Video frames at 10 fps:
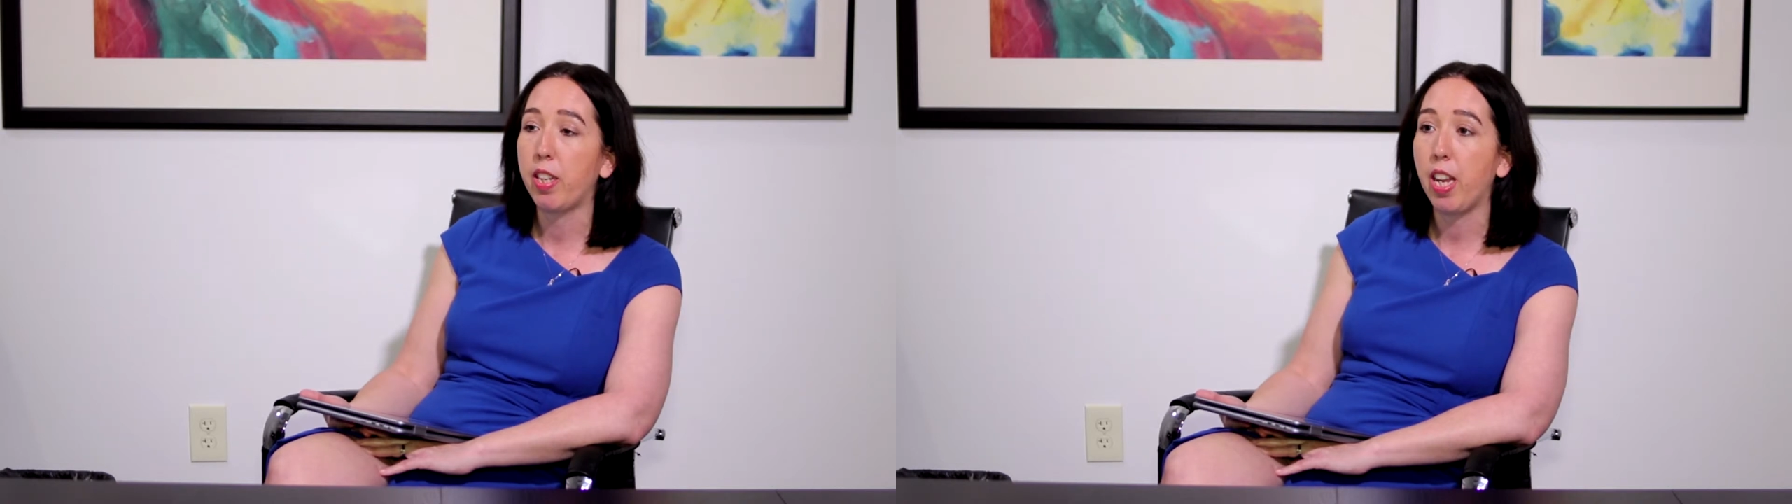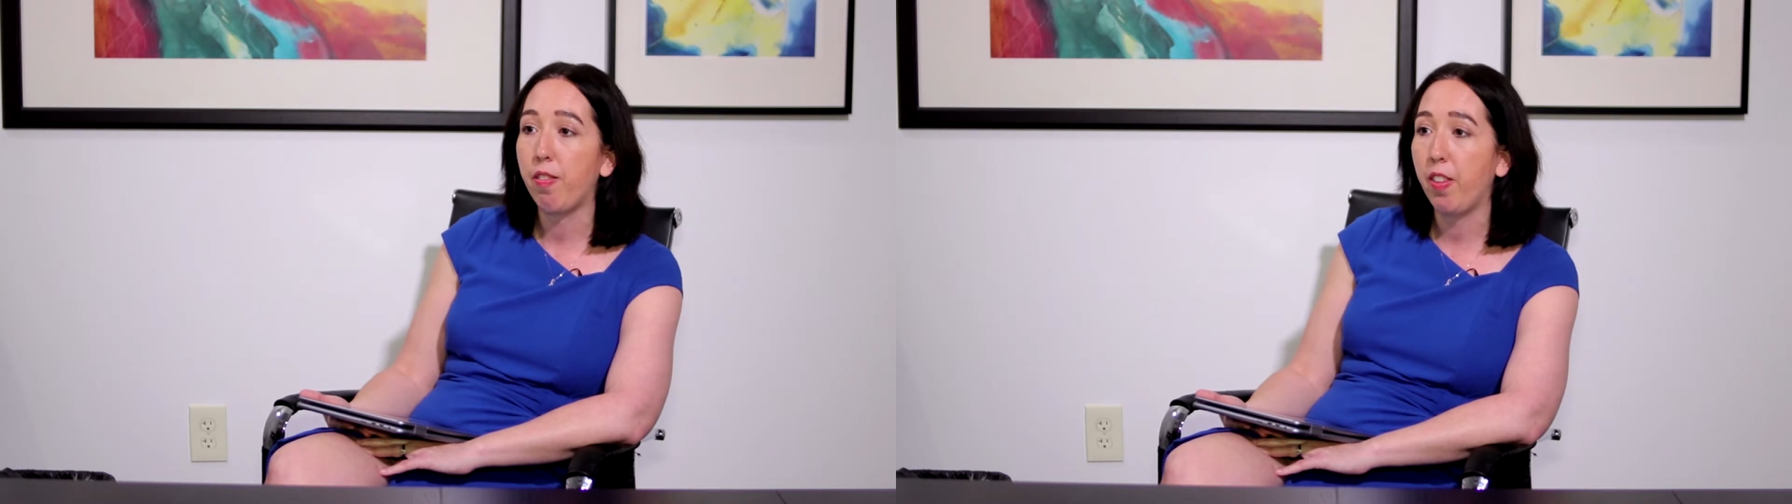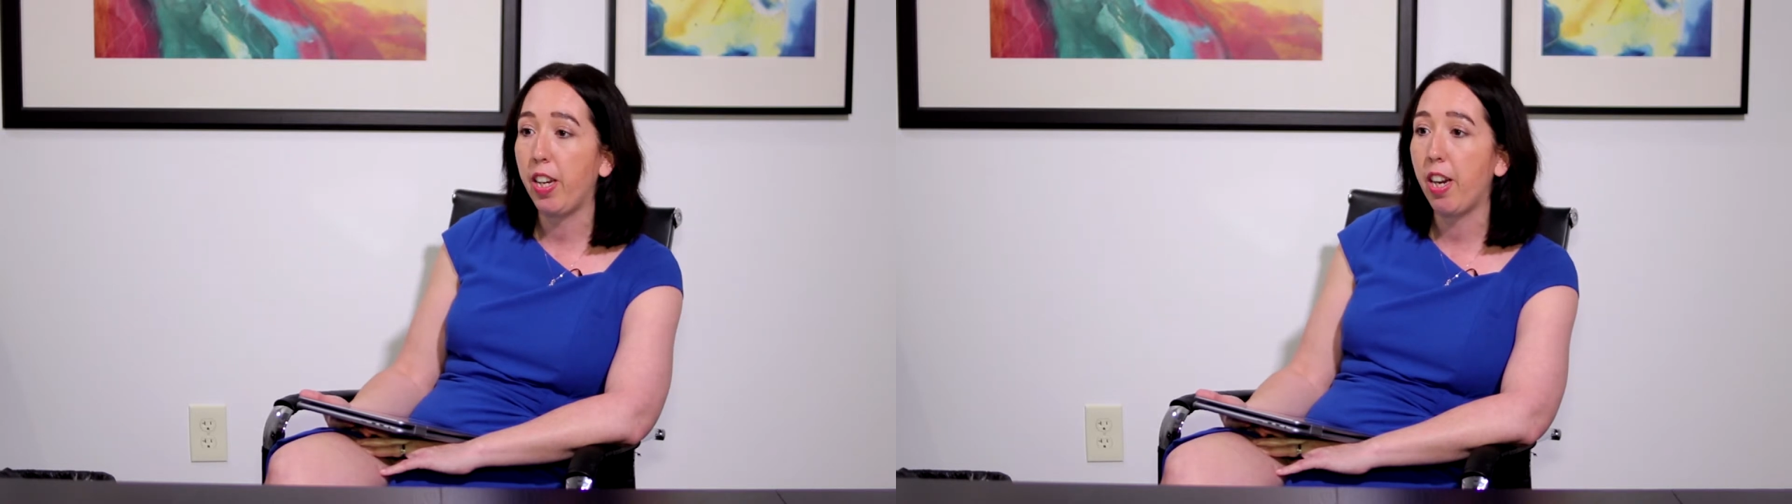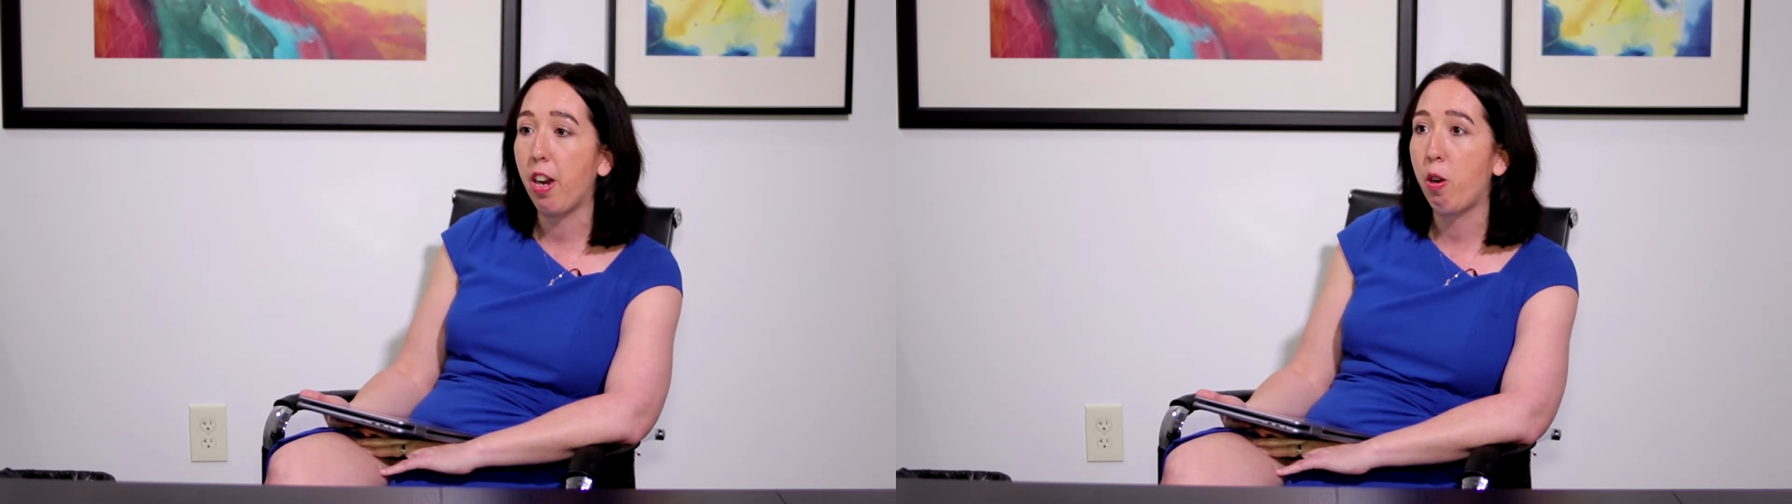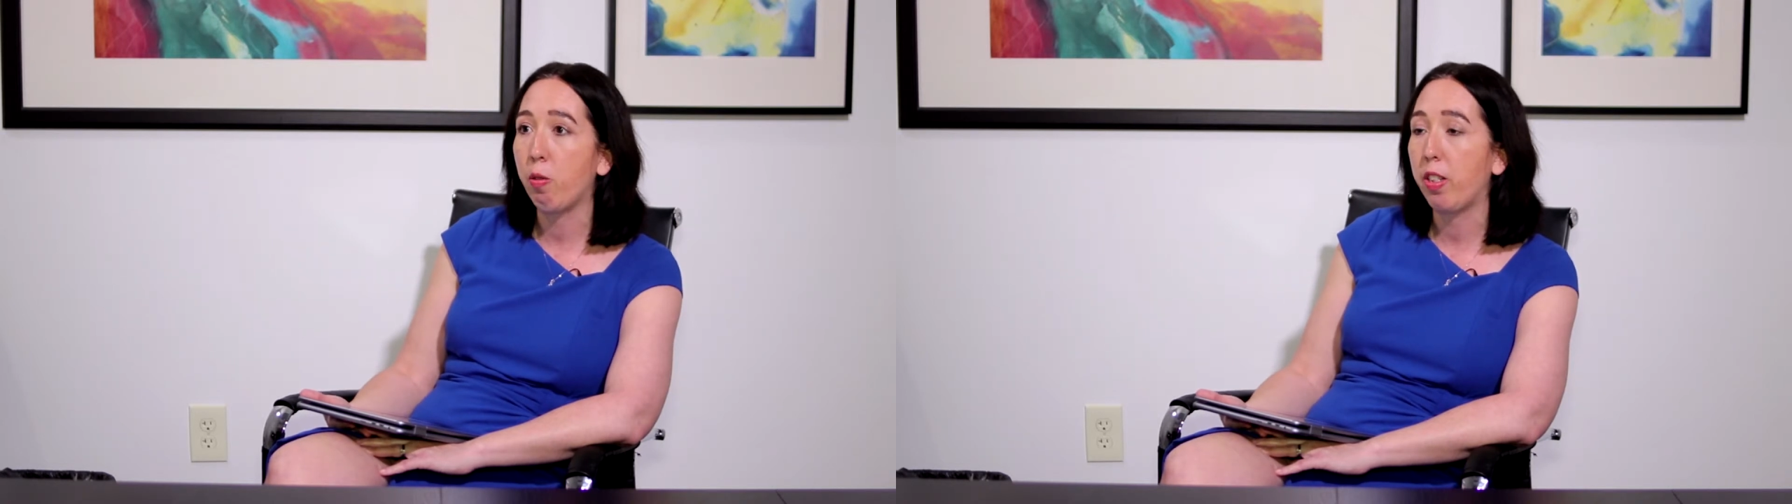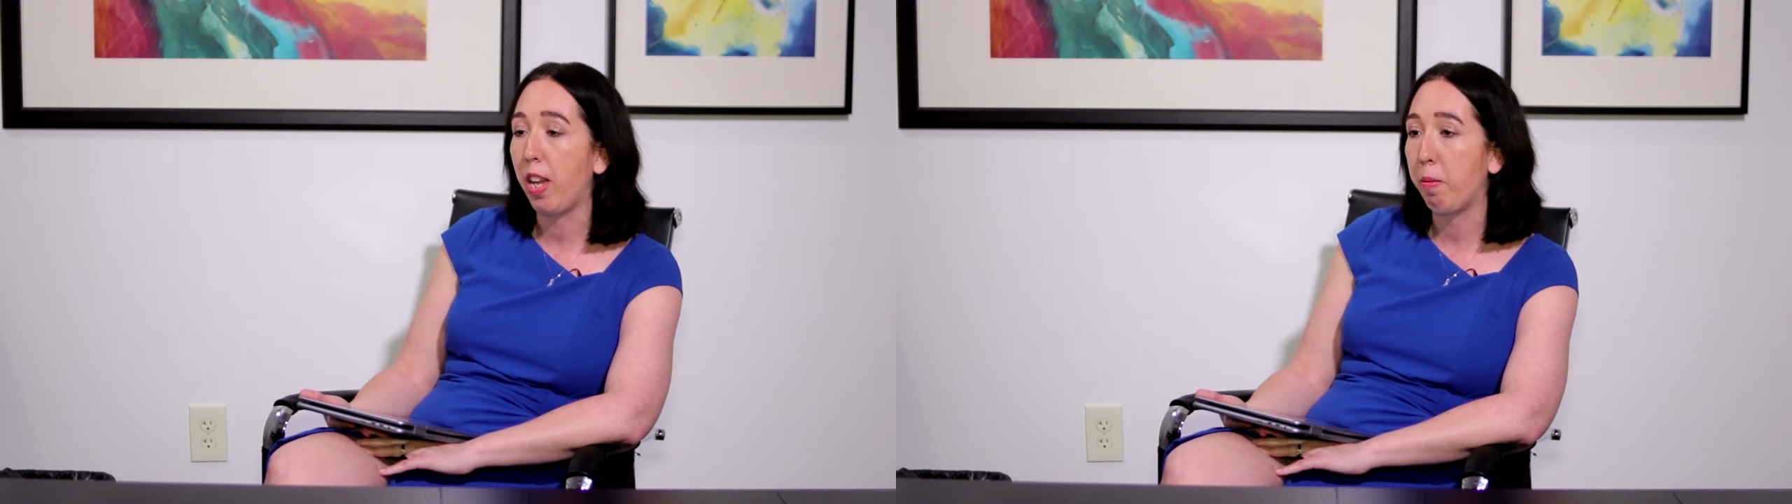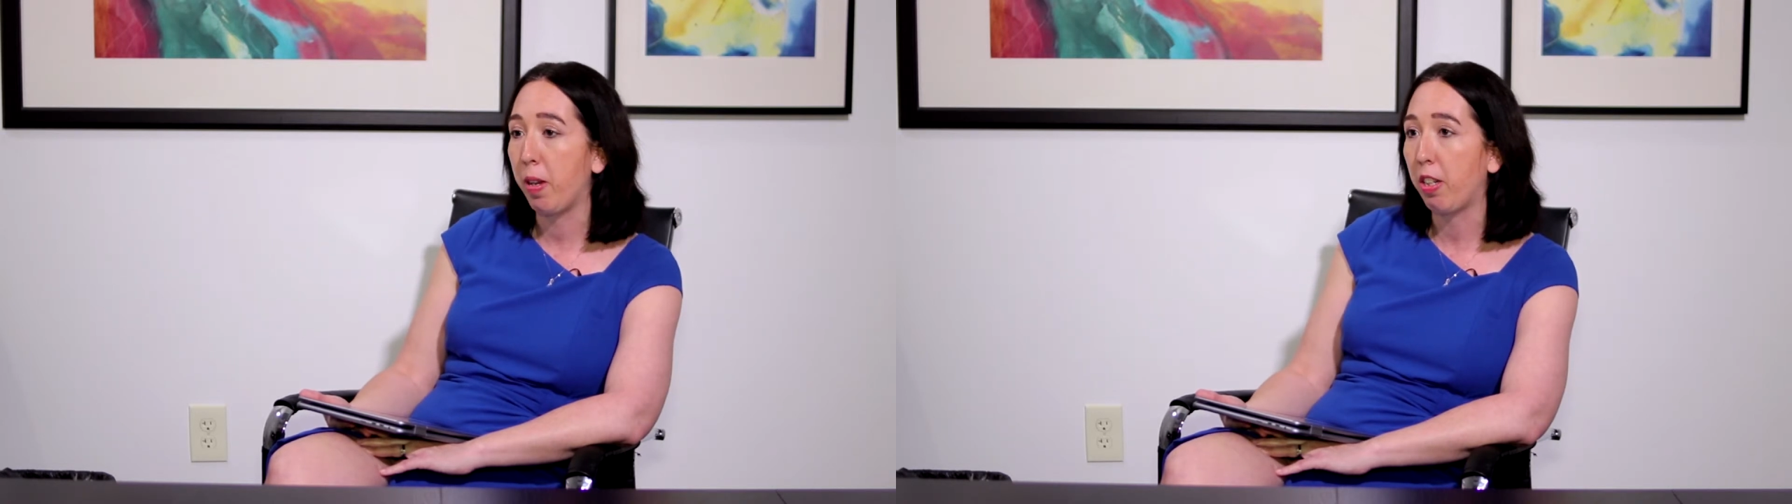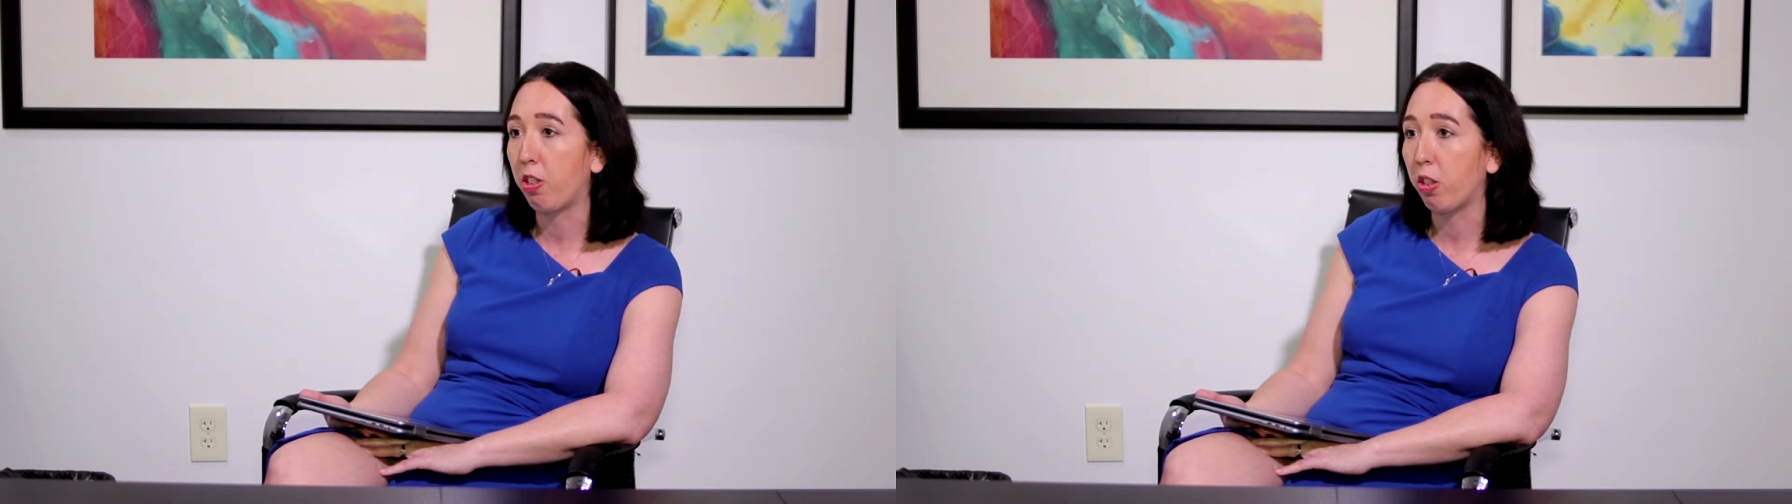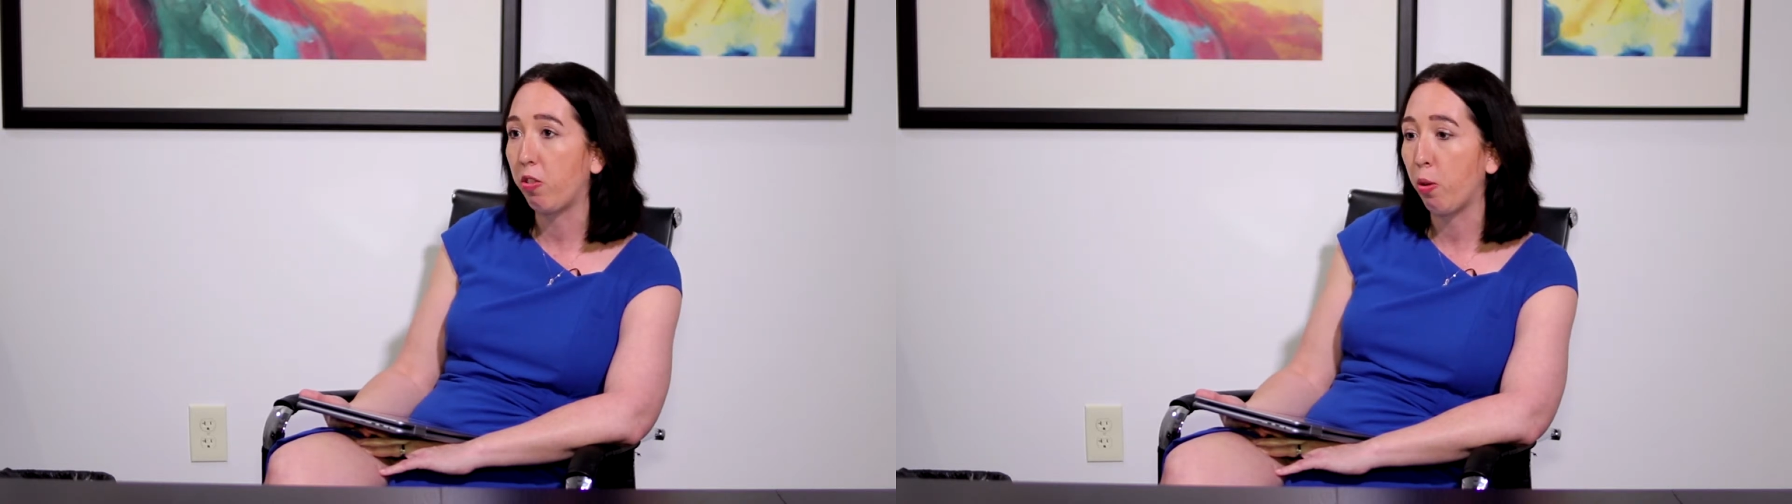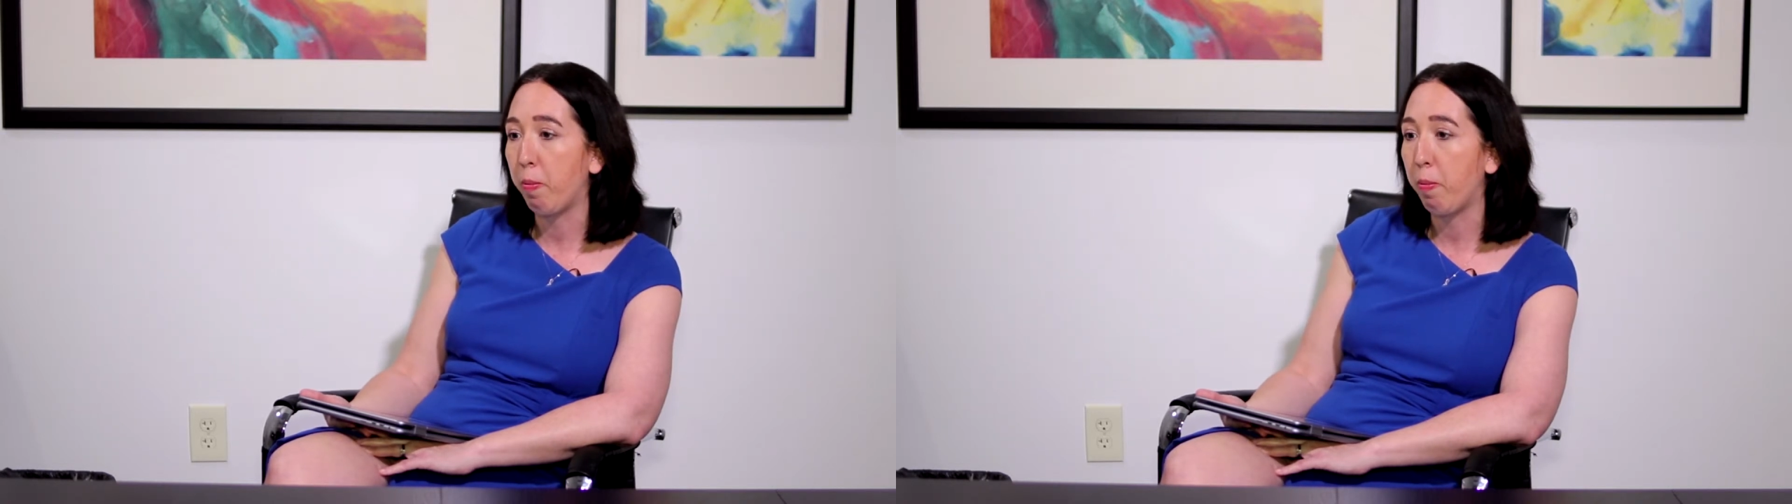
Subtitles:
take video, take pictures for